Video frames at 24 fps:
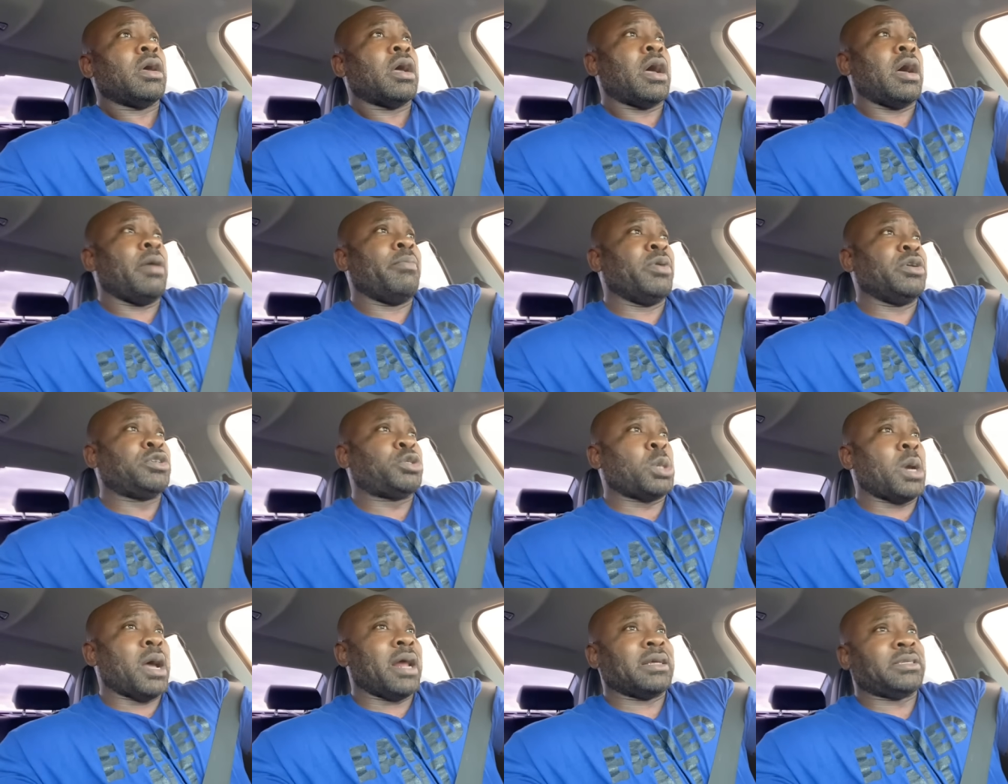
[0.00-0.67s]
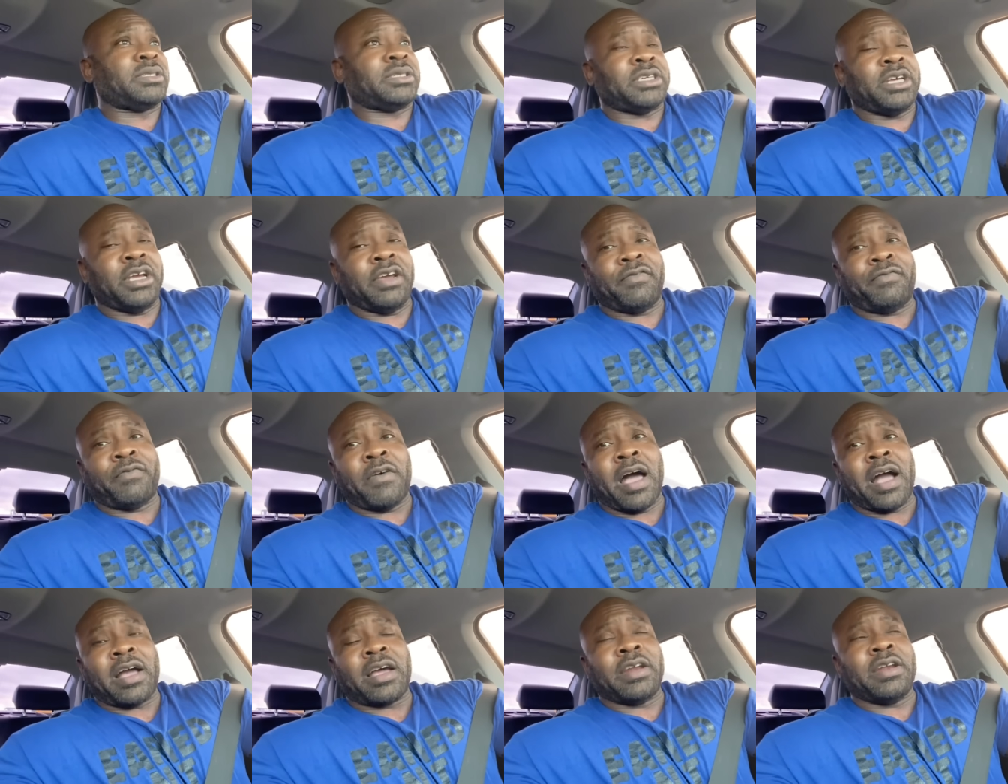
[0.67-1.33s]
I'm gonna try to see if
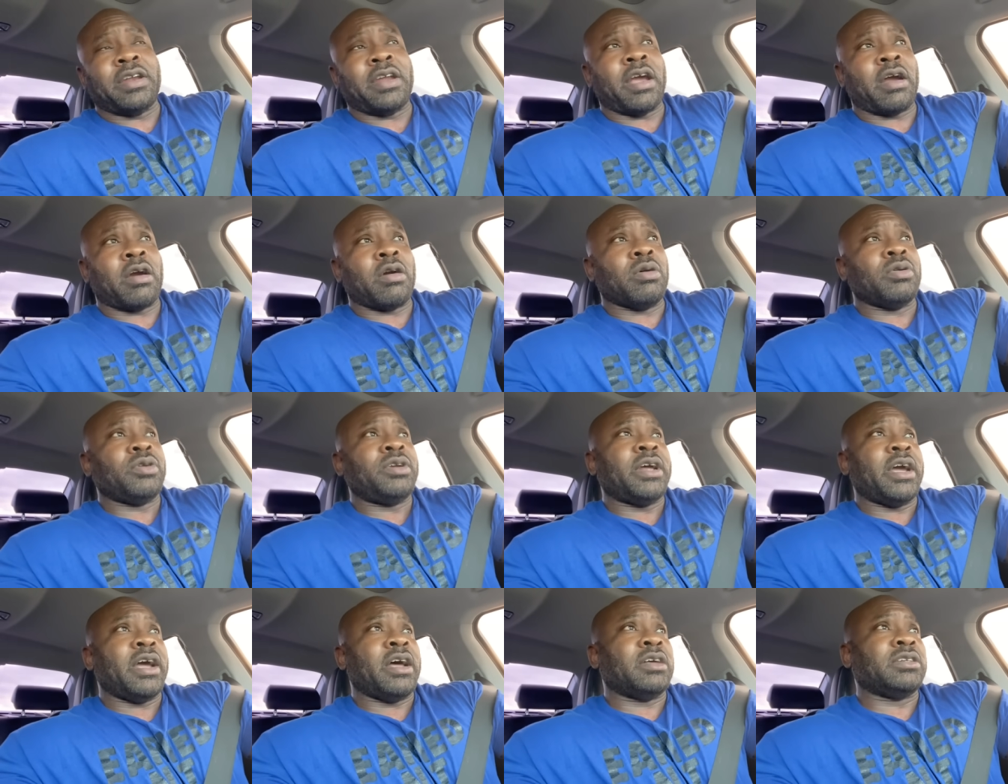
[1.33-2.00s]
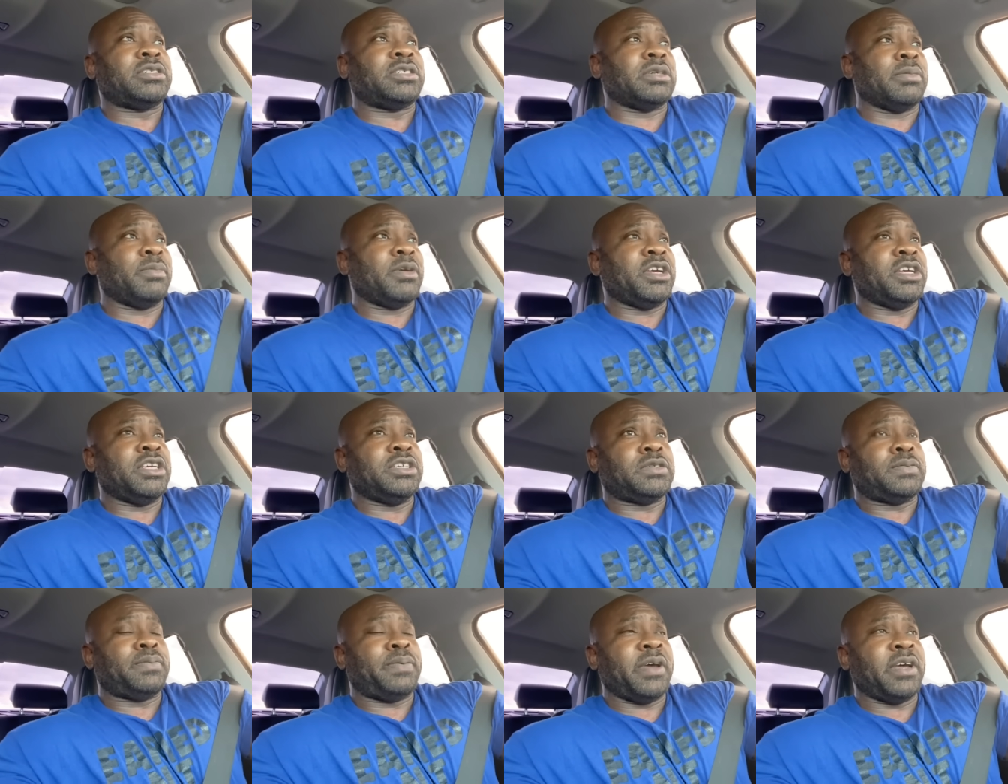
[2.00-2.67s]
I can narrow down some of
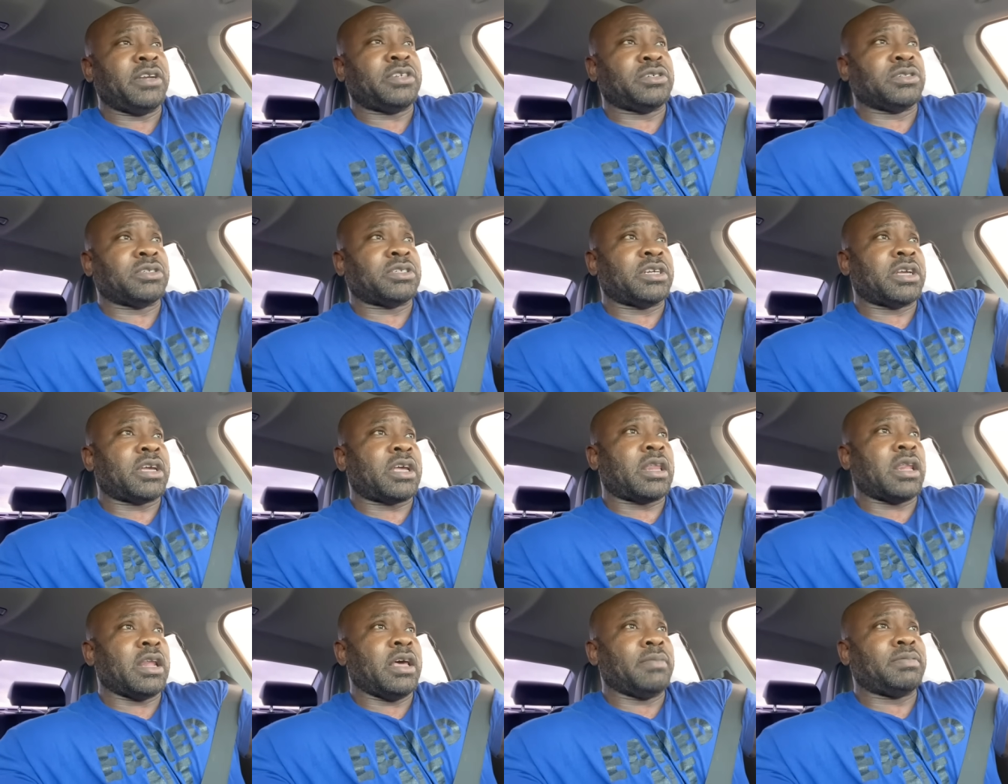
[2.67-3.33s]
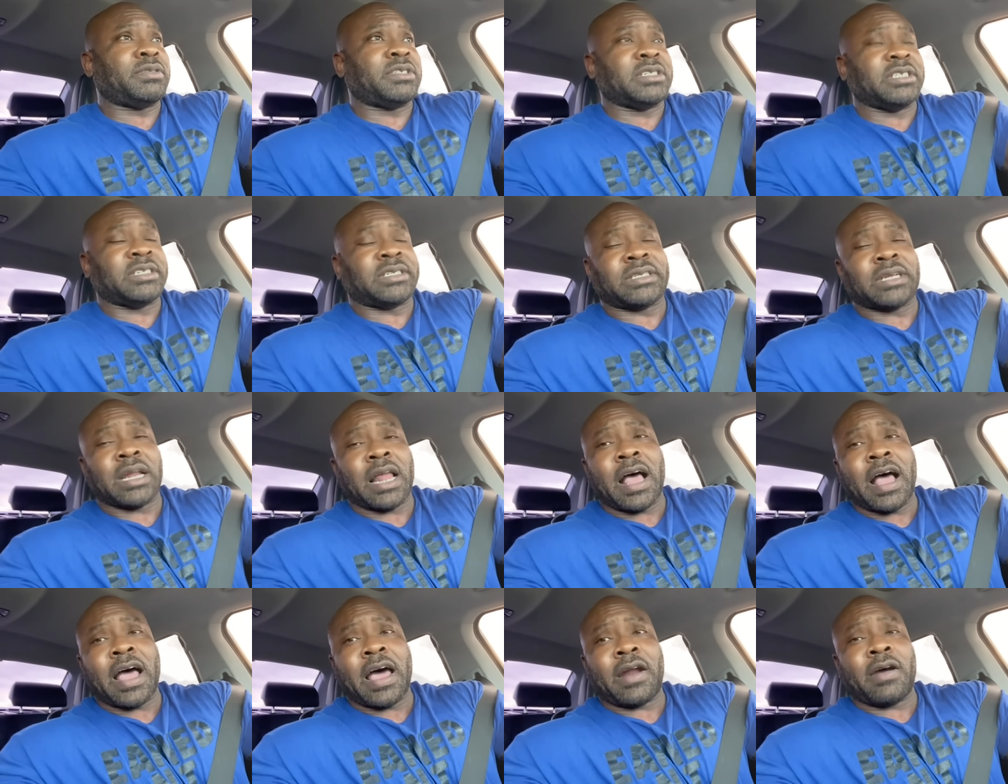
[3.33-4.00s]
these pictures and clips to
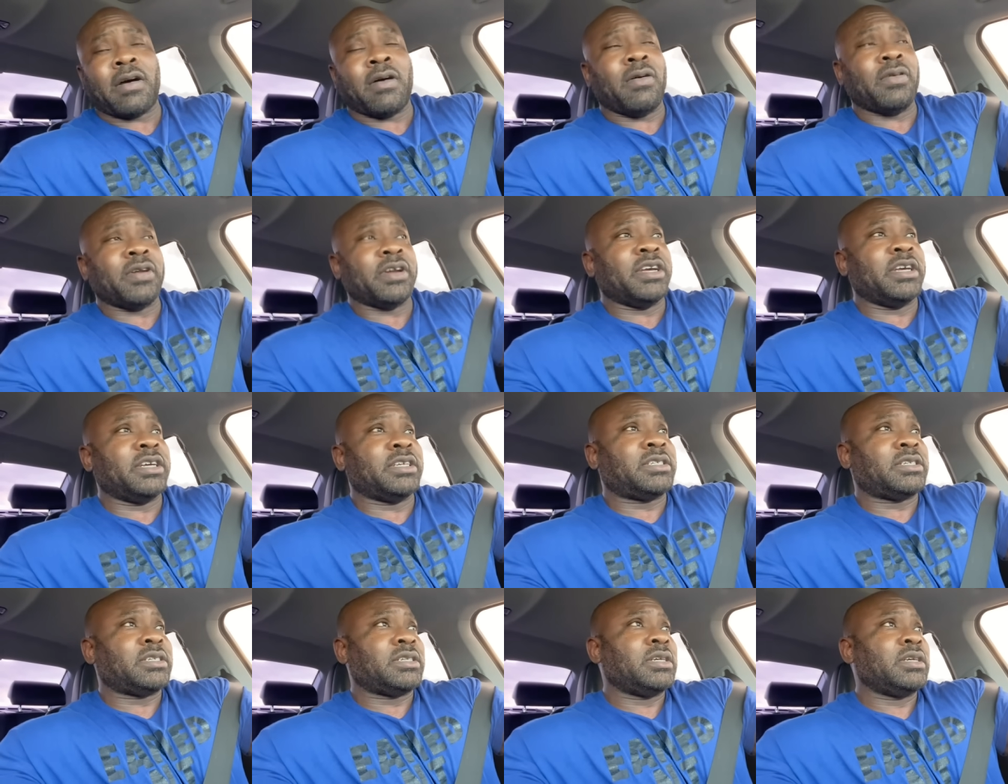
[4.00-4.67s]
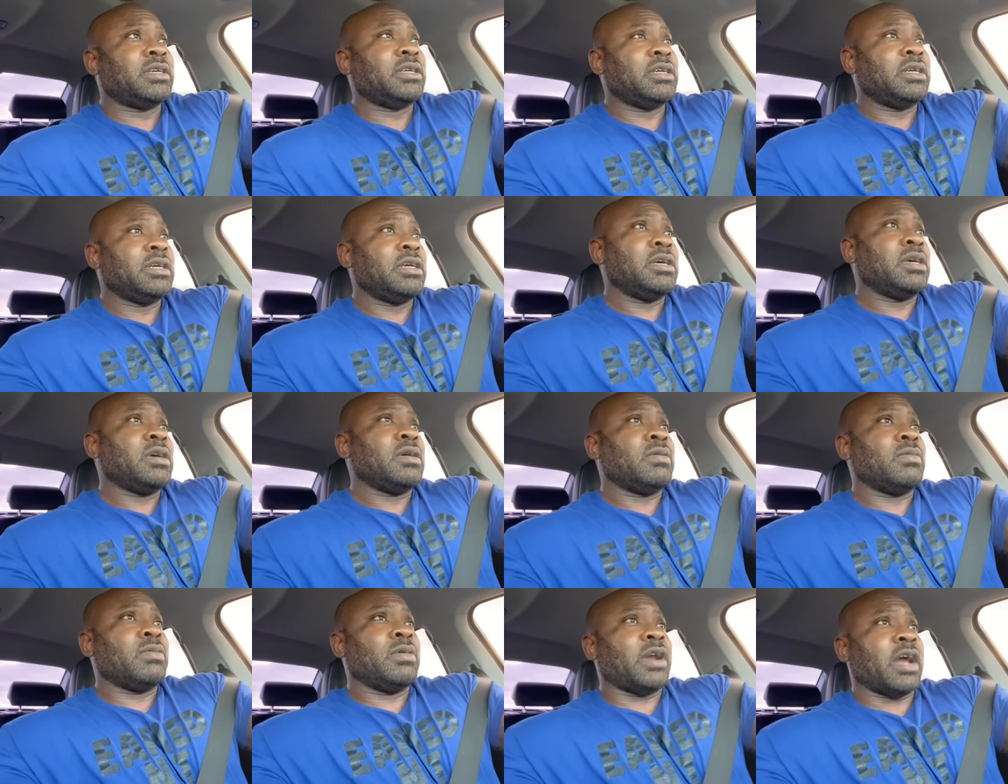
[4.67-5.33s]
slide on this
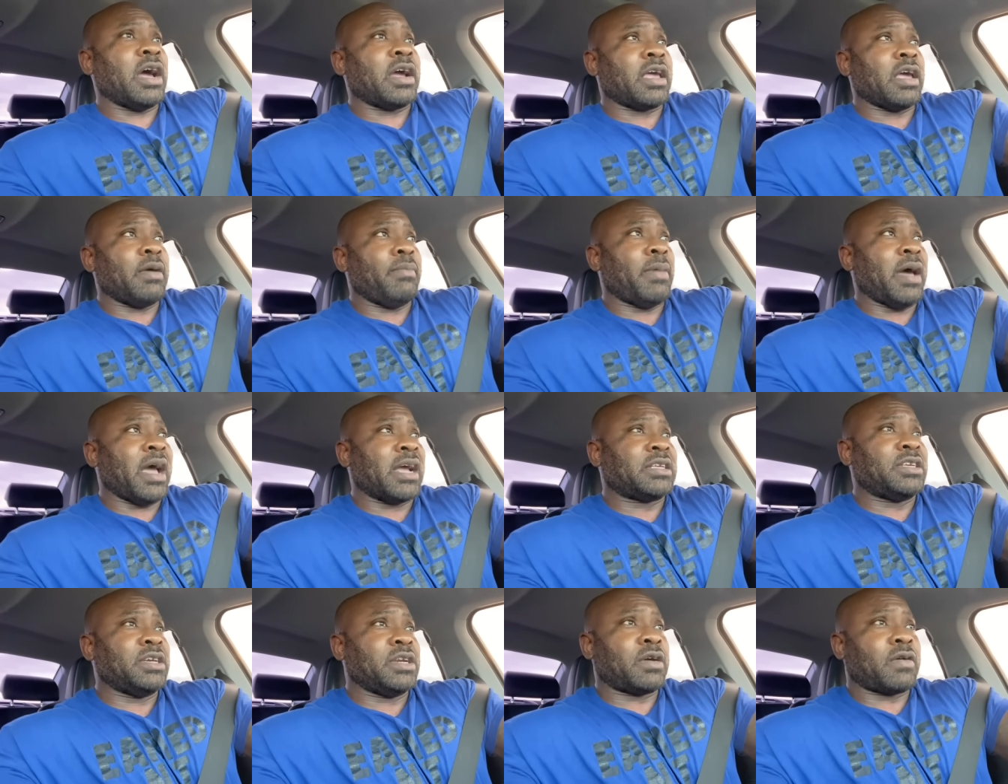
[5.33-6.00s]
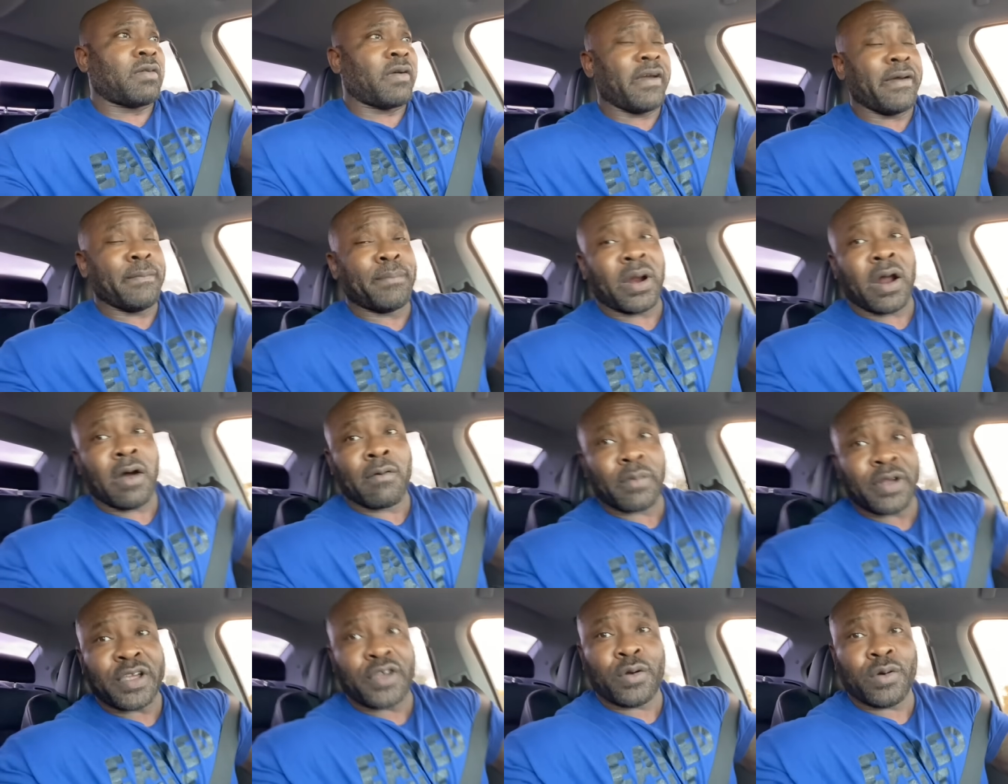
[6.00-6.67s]
when I get back to the crib. But
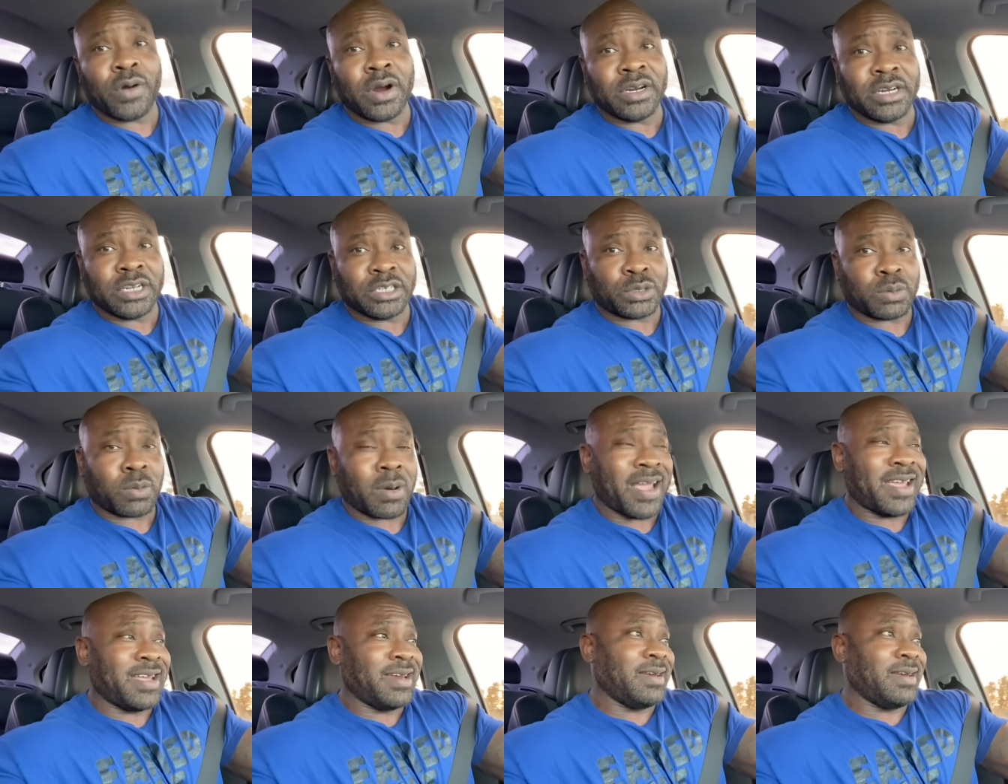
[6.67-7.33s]
I'm recording this right